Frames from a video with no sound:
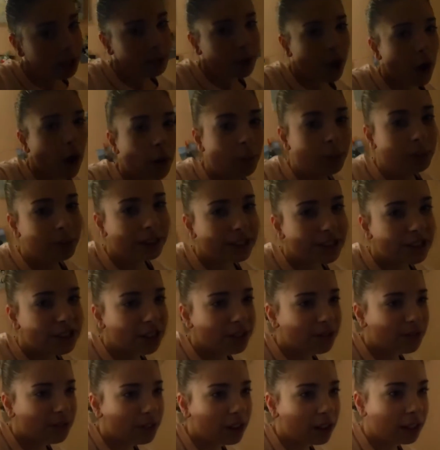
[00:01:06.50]
Hopefully
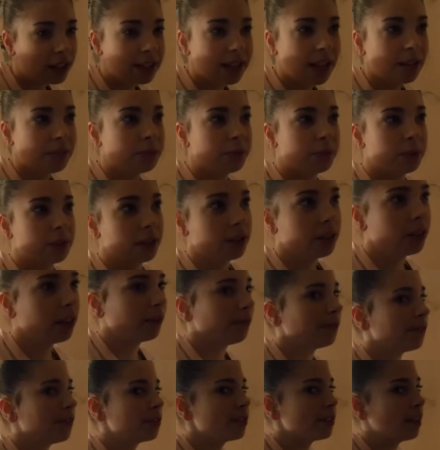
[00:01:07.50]
Chick-fil-A because I really
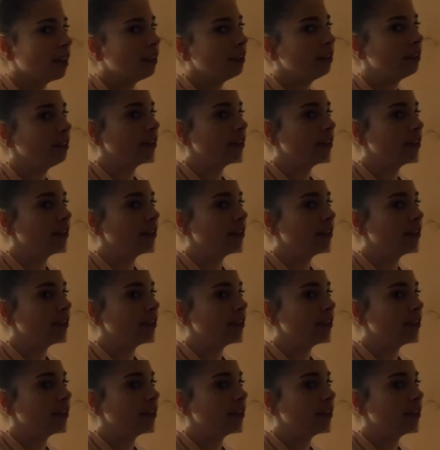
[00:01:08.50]
love their salad.